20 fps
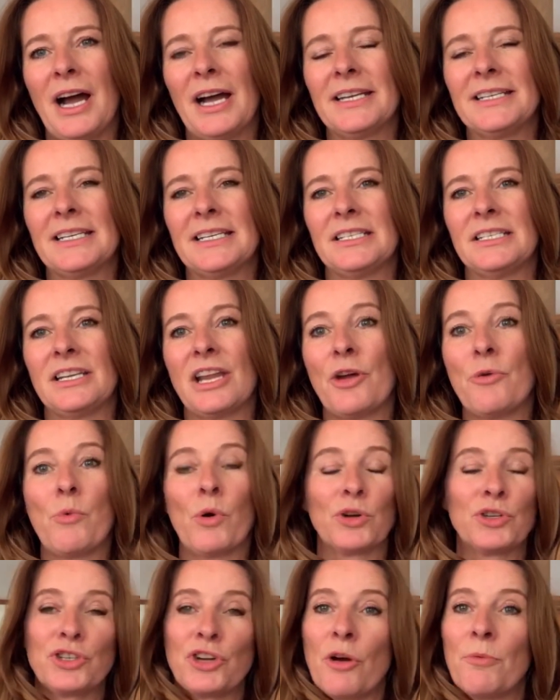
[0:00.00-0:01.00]
I didn't know
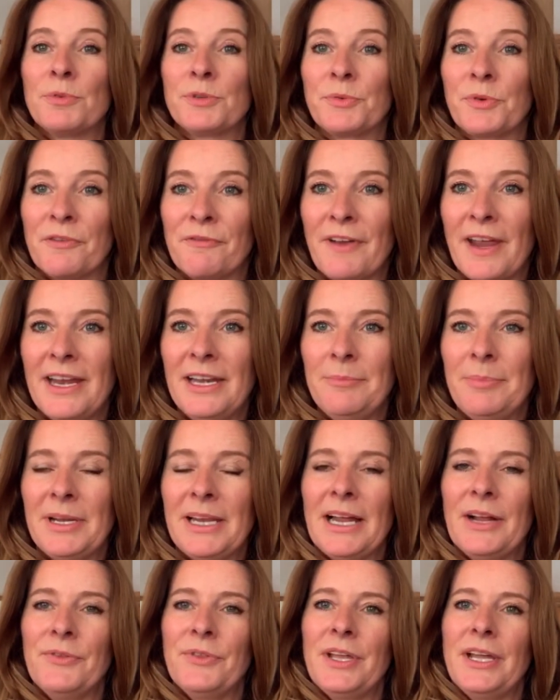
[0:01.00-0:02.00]
what jobs were available
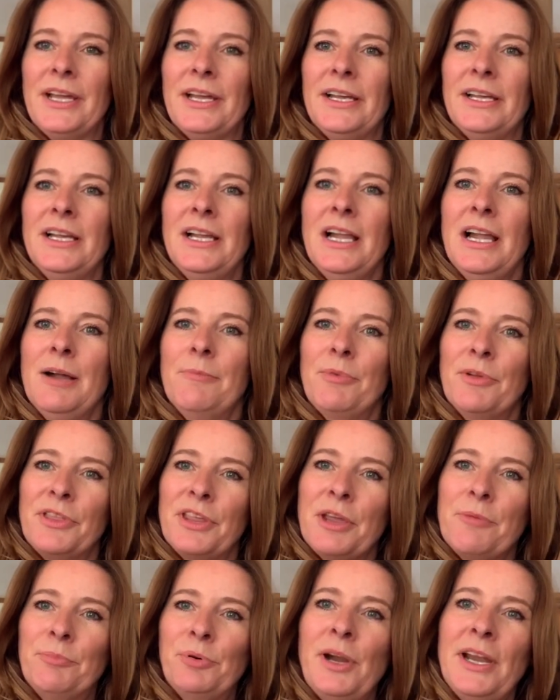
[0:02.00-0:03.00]
out there, but
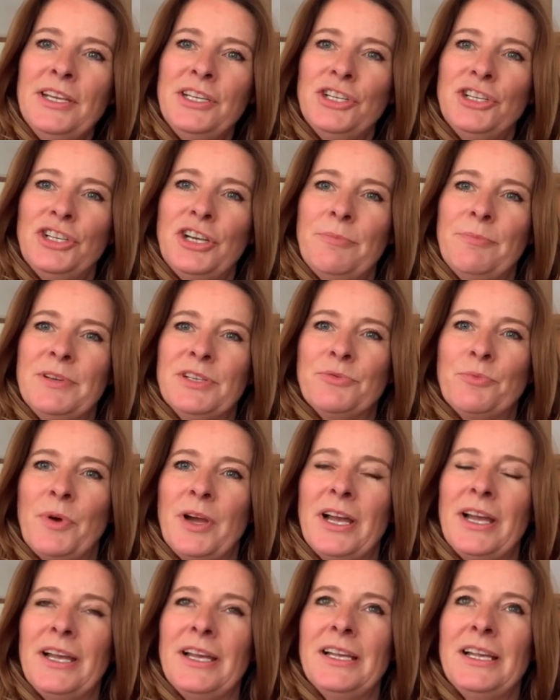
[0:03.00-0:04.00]
the apprenticeship is
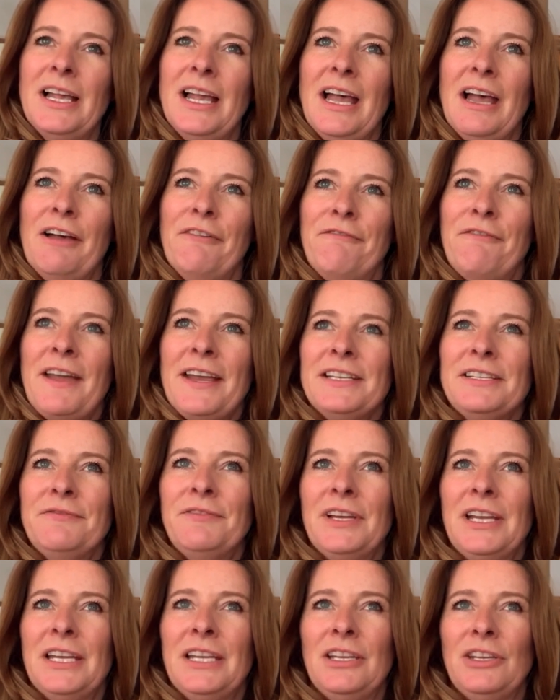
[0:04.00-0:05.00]
where
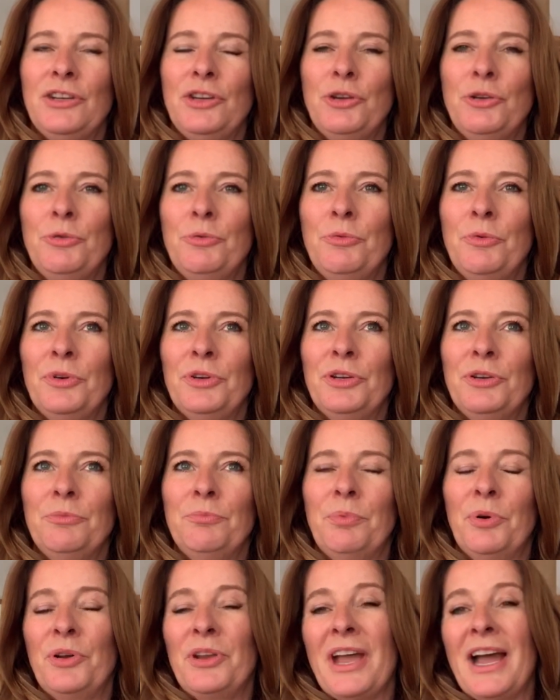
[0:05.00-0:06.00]
effectively
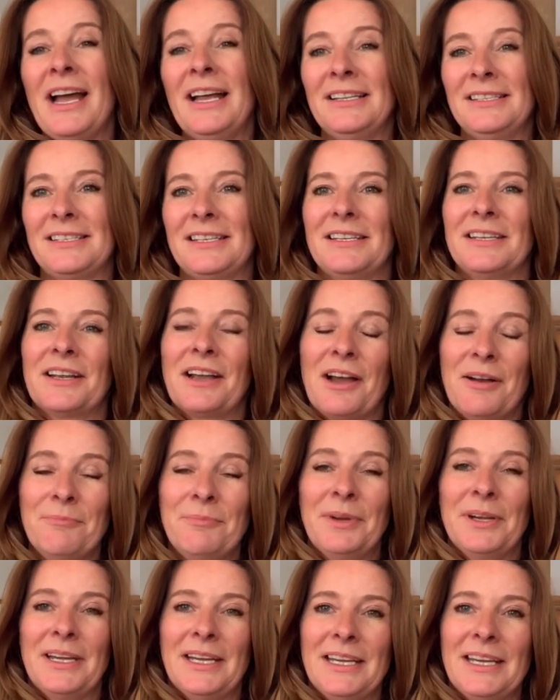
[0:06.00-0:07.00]
you put your hands in the
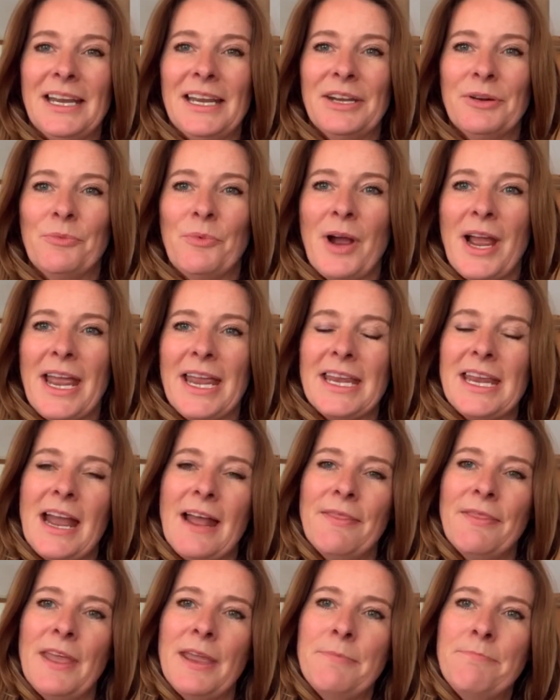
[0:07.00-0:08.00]
company in a way
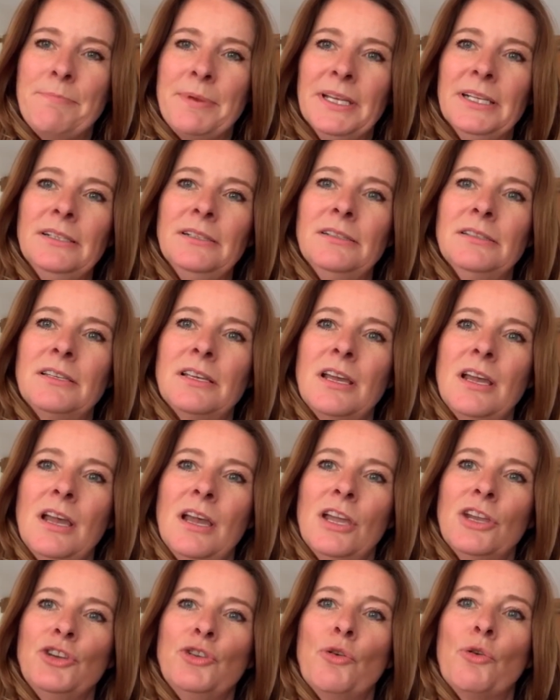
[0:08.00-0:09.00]
and they build
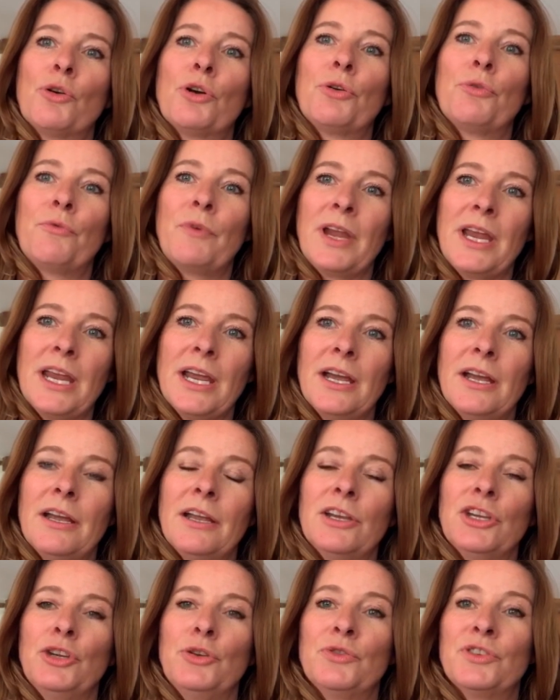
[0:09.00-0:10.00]
your
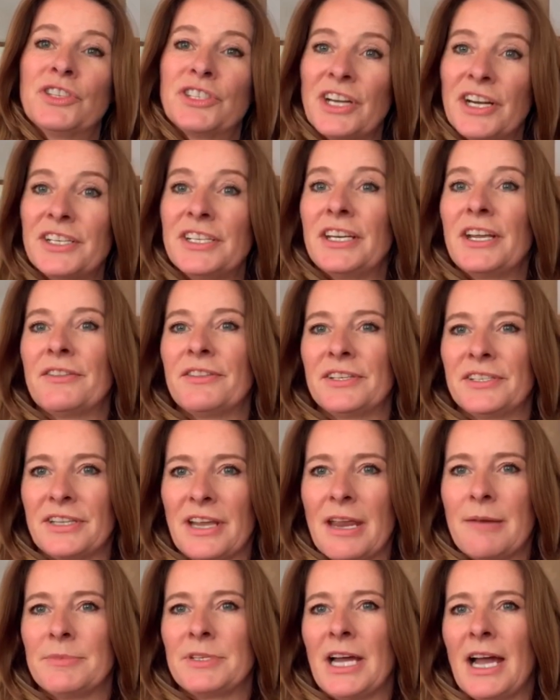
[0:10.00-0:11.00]
career. You study at the
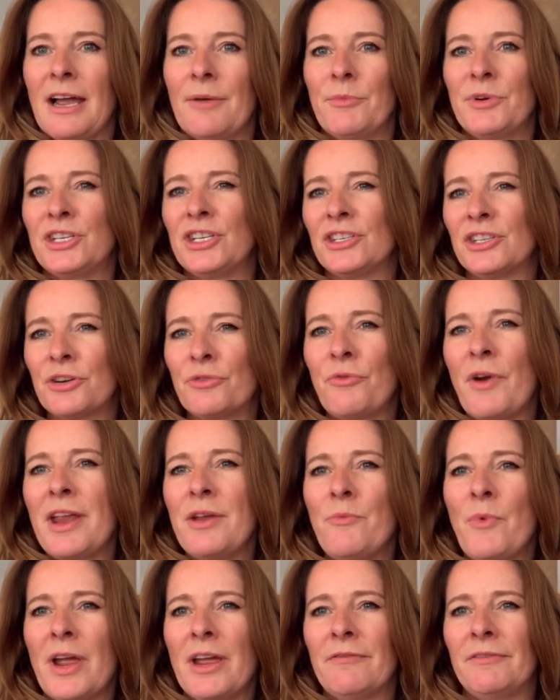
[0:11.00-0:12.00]
same time, which is a
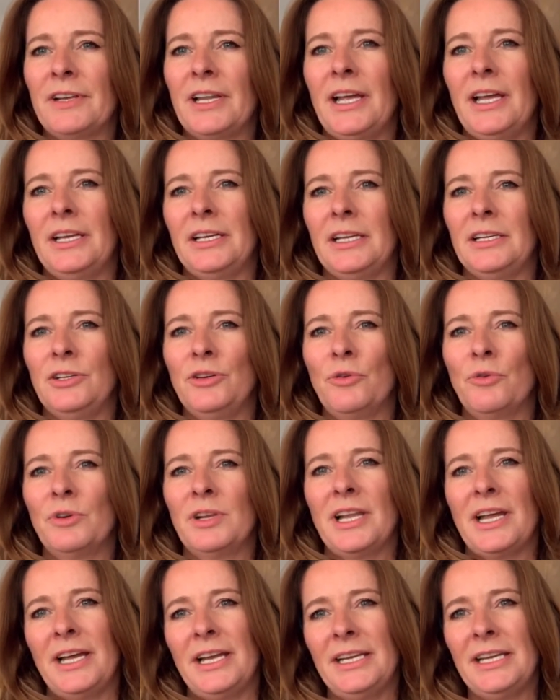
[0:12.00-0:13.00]
great way of learning. You're
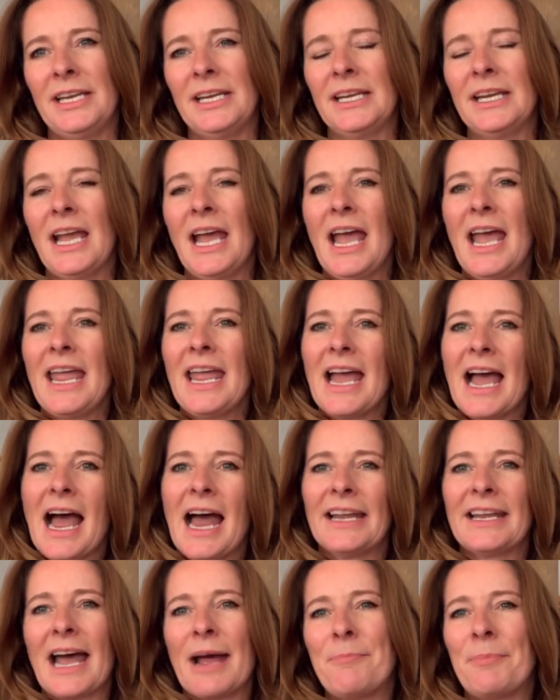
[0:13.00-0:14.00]
learning
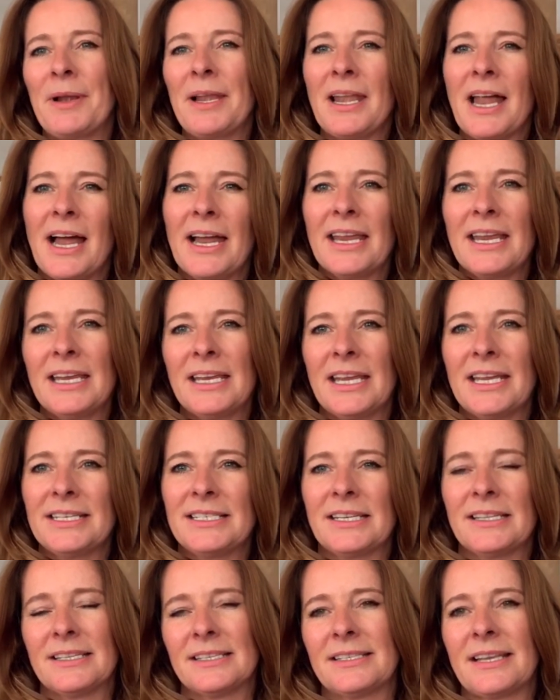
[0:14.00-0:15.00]
and applying
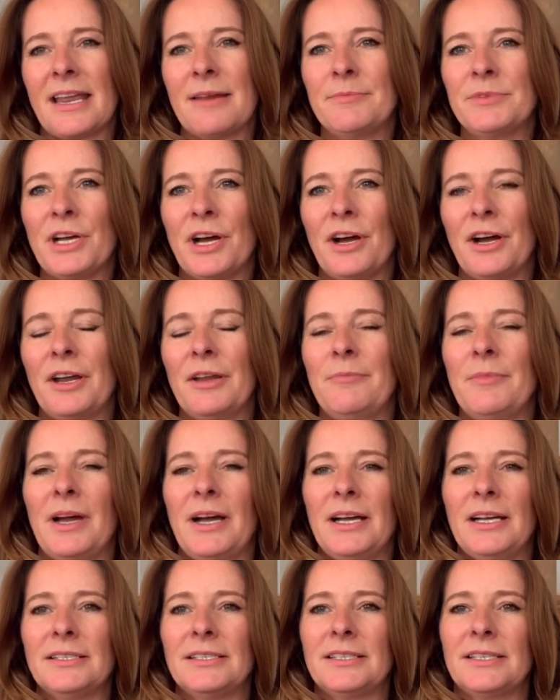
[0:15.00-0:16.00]
it at the same time
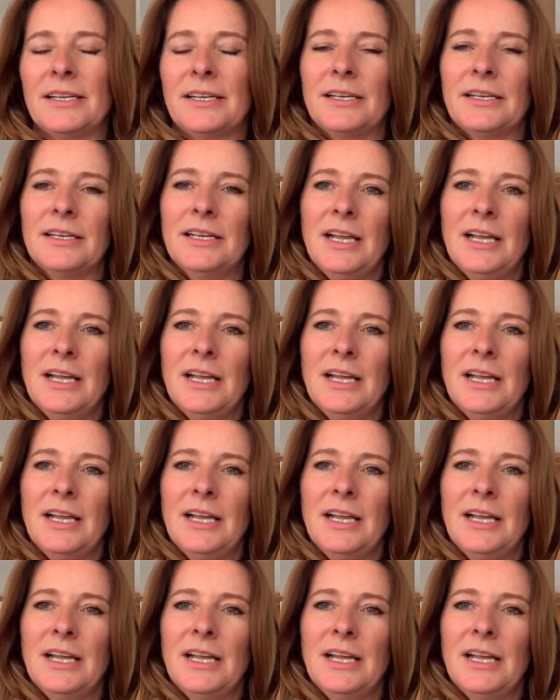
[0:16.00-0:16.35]
at